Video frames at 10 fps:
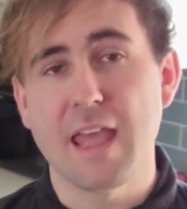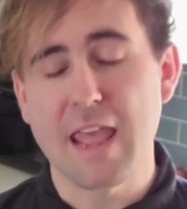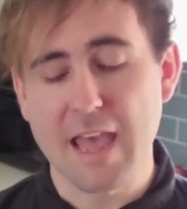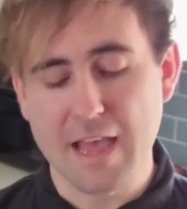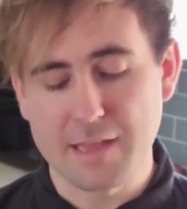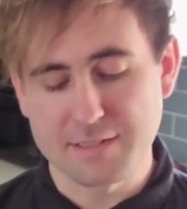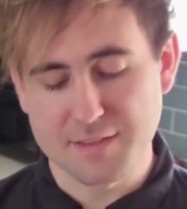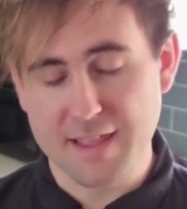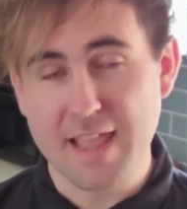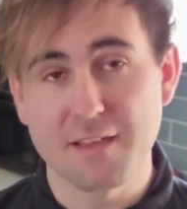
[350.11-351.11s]
and
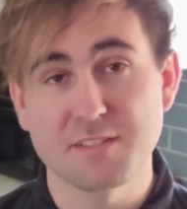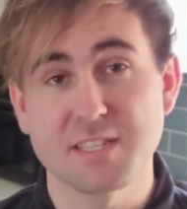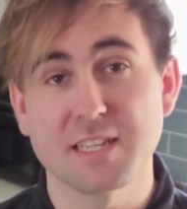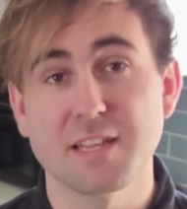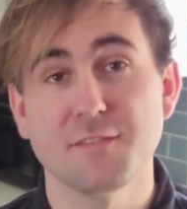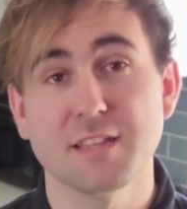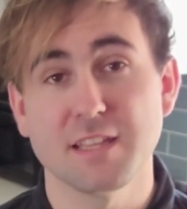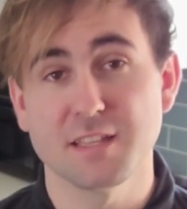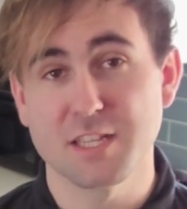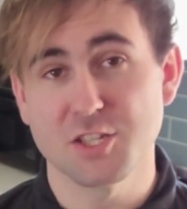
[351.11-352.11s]
they have
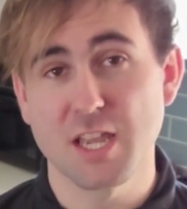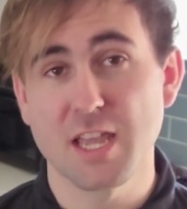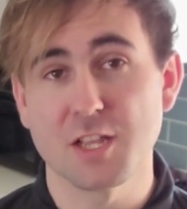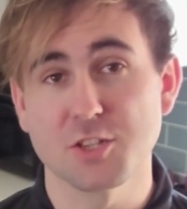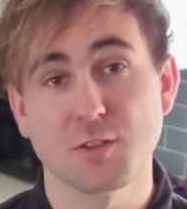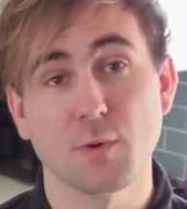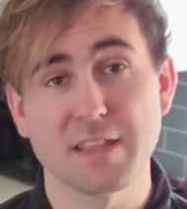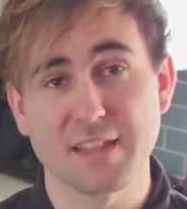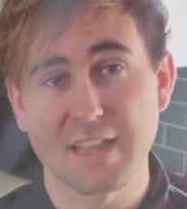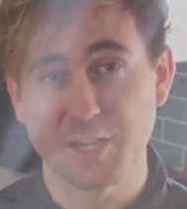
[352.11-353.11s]
significantly changed the way that I